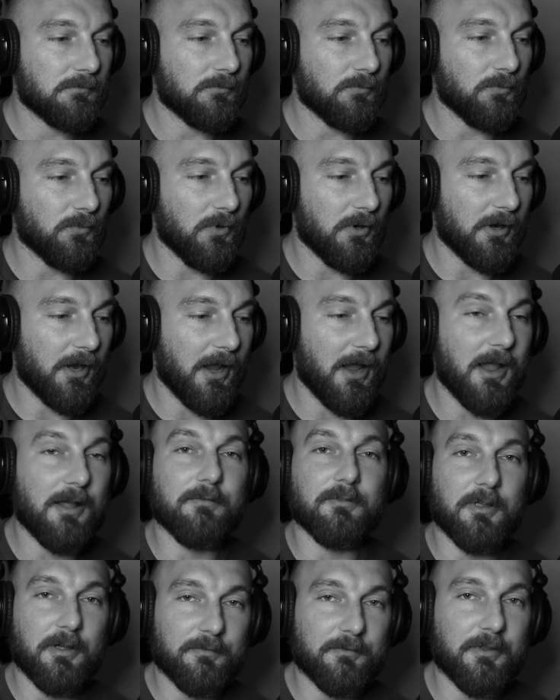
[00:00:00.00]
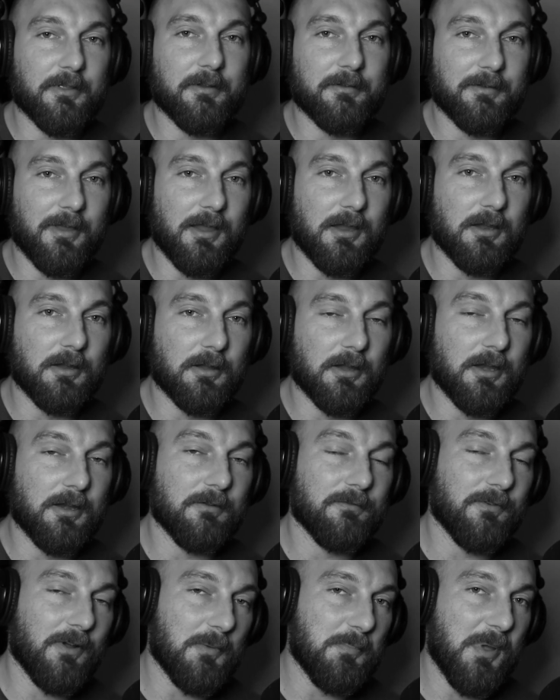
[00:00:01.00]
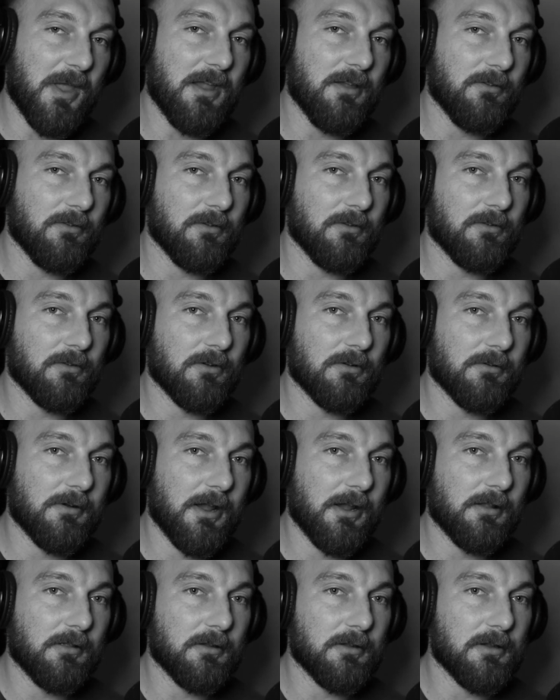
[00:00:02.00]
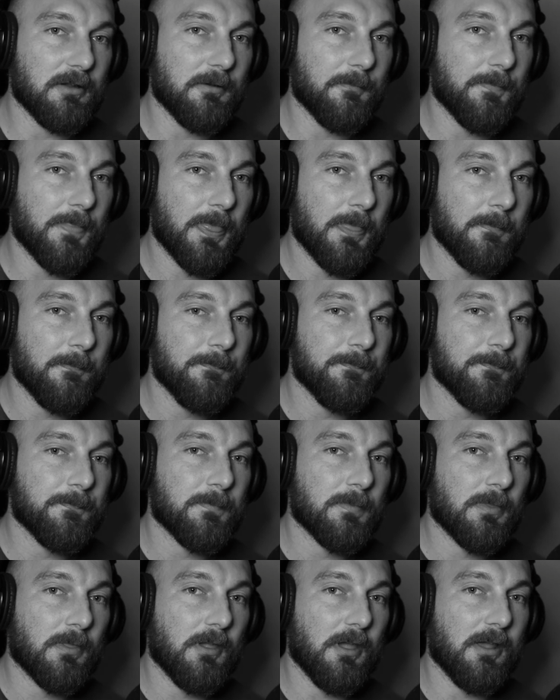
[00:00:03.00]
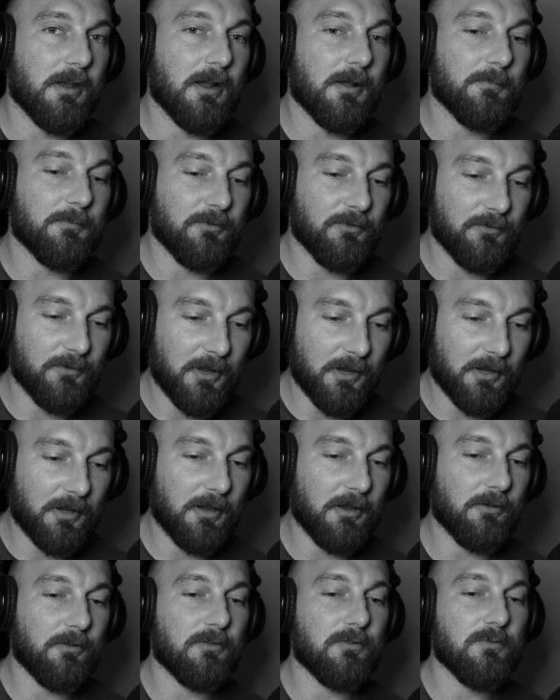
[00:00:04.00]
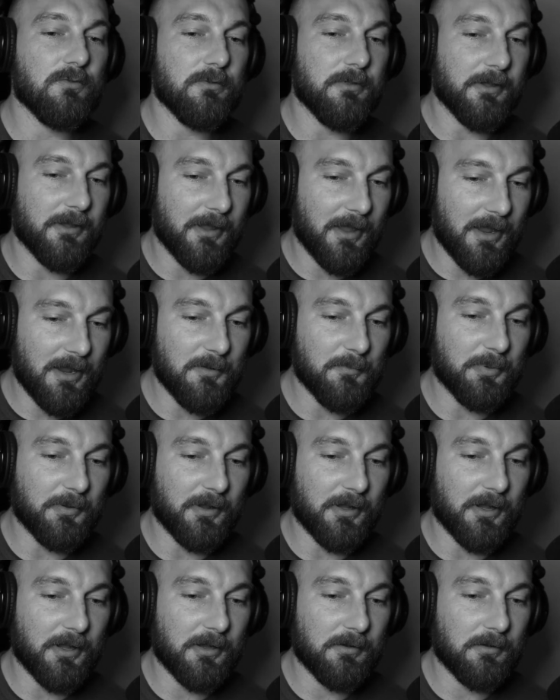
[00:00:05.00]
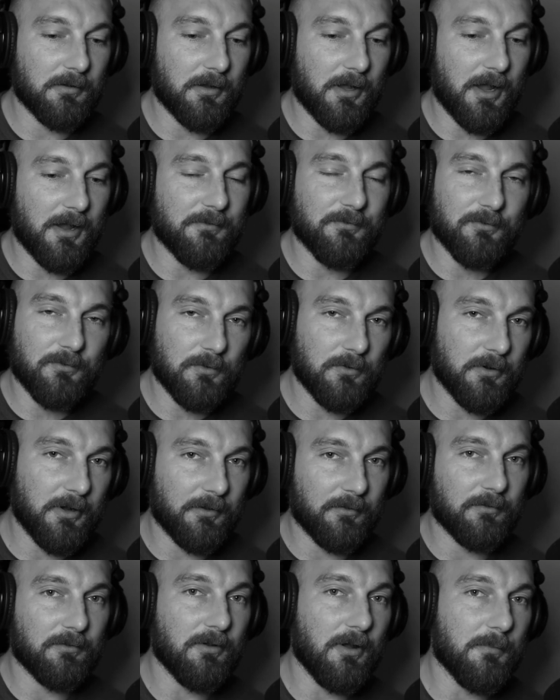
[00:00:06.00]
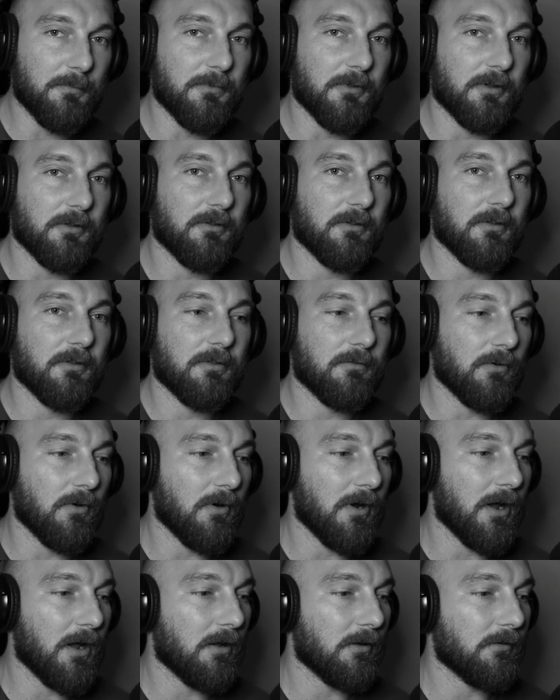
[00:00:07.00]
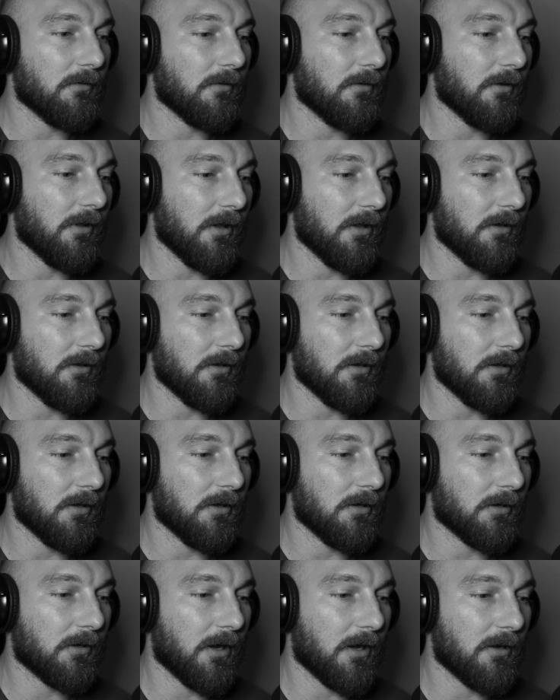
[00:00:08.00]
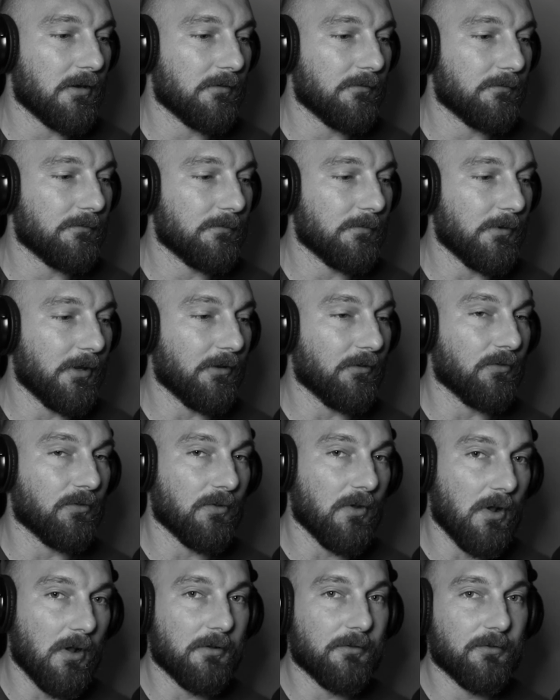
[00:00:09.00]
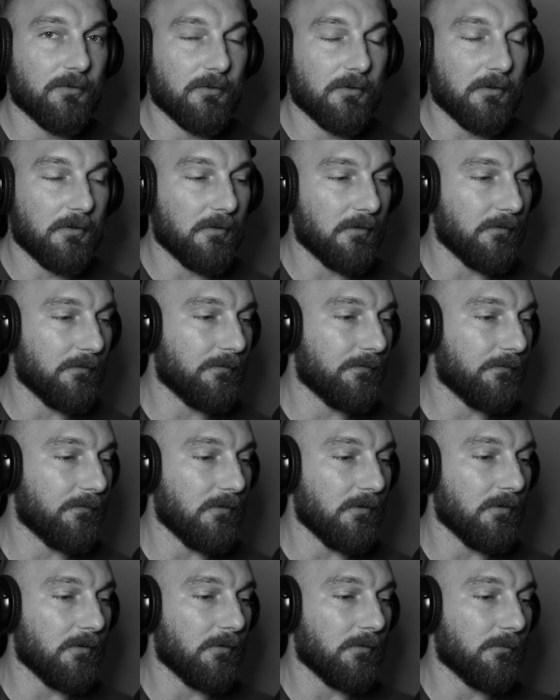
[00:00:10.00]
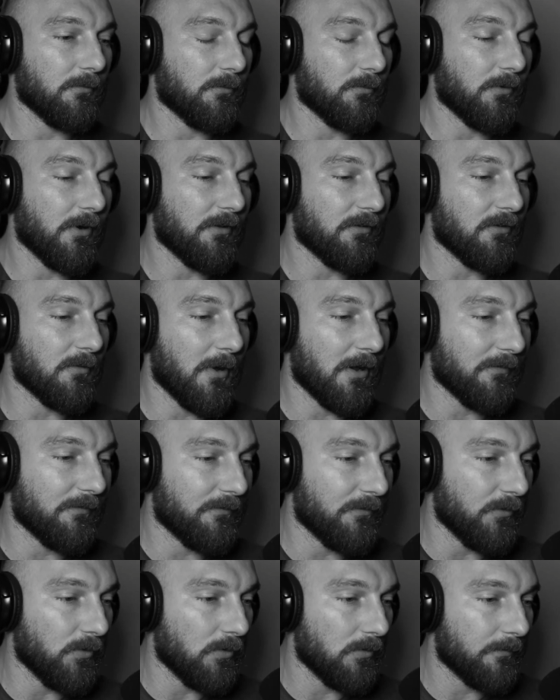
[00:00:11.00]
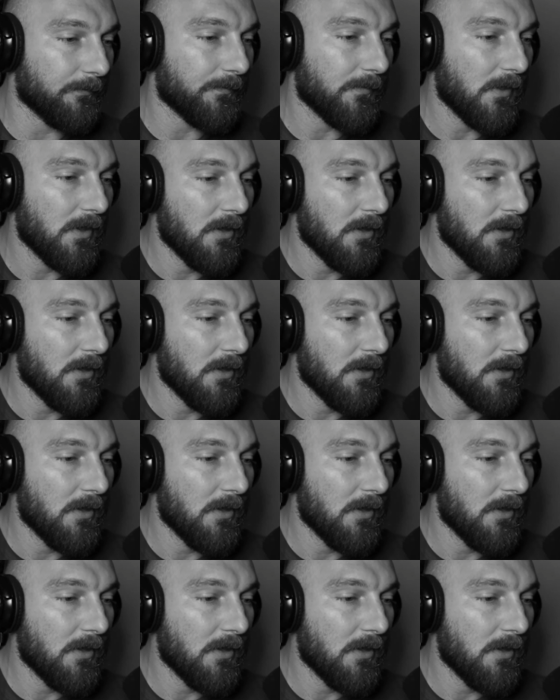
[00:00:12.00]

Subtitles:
what I have left in the tank. And if I pace this correctly and I'm sticking to the game plan, I've still got something to throw out and kind of exhaust the rest of my fuel.